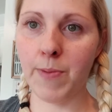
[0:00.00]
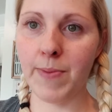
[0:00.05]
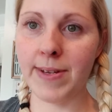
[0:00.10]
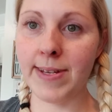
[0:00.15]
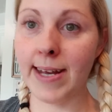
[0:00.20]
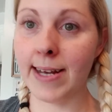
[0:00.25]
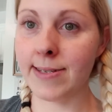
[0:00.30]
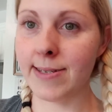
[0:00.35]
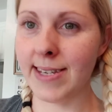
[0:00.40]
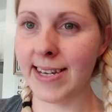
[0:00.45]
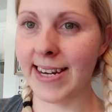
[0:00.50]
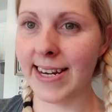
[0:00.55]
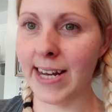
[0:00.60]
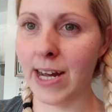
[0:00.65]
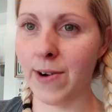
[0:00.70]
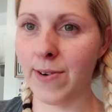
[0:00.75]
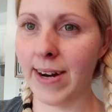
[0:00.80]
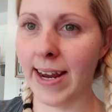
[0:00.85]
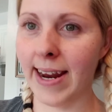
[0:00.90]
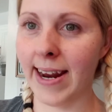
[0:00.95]
I'll be testing it
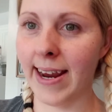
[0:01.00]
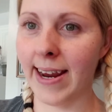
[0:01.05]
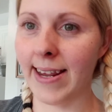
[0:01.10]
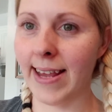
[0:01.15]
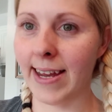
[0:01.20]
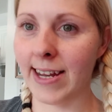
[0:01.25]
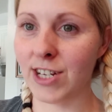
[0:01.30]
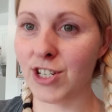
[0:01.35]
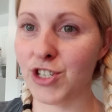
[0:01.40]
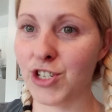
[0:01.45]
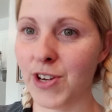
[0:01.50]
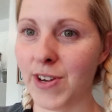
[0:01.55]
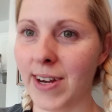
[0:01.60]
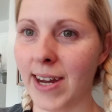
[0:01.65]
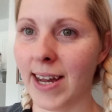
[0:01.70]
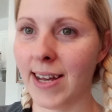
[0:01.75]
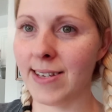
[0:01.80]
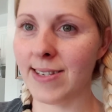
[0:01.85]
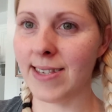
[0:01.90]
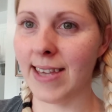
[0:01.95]
out and I can show you
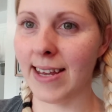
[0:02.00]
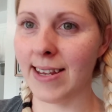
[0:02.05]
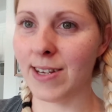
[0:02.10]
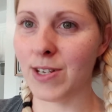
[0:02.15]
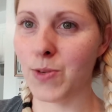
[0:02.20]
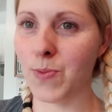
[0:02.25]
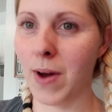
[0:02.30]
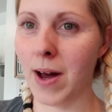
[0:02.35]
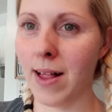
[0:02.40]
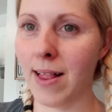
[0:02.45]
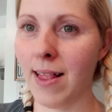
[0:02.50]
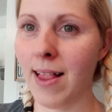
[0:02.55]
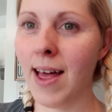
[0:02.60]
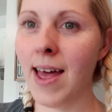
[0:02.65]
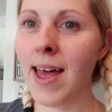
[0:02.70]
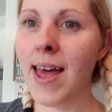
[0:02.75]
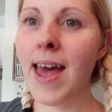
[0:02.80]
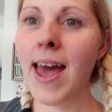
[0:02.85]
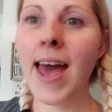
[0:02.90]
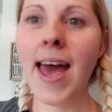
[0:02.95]
guys then as well
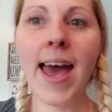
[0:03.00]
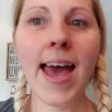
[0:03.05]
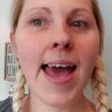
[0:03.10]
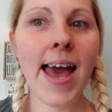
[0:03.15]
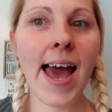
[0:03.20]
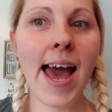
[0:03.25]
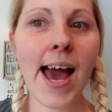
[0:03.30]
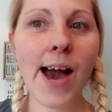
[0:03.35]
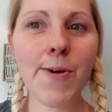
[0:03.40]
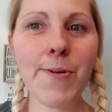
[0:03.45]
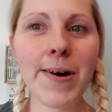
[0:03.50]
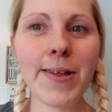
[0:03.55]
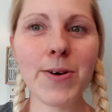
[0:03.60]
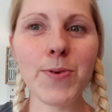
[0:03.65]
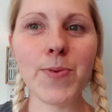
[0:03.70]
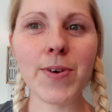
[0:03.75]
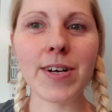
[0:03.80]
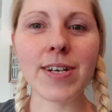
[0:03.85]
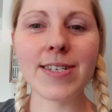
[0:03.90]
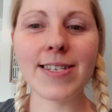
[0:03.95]
how well
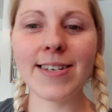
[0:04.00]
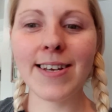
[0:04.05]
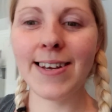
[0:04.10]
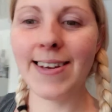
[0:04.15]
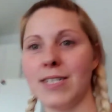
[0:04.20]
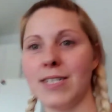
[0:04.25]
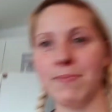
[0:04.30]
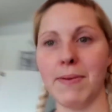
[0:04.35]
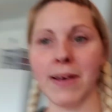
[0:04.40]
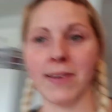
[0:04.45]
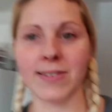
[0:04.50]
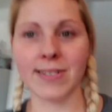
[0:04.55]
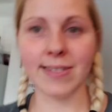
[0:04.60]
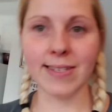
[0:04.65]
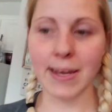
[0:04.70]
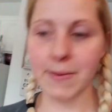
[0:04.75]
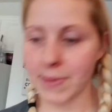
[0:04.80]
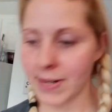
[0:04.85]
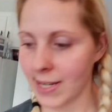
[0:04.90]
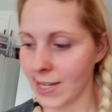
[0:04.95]
it works. smells
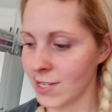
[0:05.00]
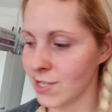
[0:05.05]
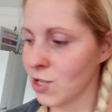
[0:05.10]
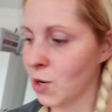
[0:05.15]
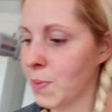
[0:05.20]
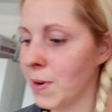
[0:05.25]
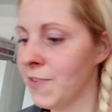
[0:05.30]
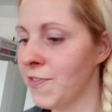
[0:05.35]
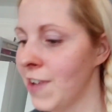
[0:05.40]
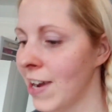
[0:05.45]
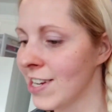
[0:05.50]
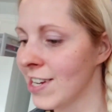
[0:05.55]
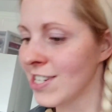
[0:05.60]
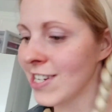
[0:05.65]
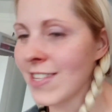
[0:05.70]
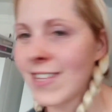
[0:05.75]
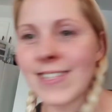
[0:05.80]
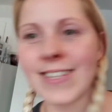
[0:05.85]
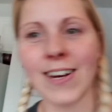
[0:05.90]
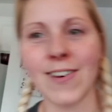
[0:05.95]
lemony, soapy fresh
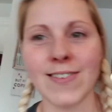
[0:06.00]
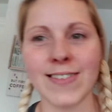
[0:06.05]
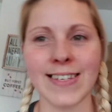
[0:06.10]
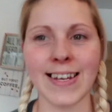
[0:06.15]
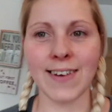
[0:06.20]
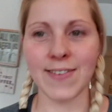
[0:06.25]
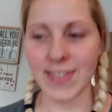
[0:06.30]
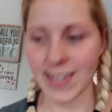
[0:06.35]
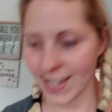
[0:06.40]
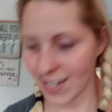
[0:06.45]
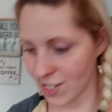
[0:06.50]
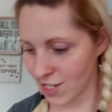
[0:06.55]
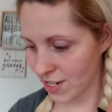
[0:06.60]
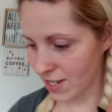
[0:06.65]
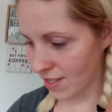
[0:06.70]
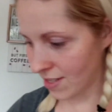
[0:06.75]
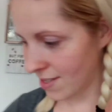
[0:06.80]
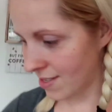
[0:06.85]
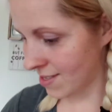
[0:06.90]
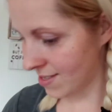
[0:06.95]
in this house now in the
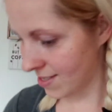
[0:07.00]
kitchen.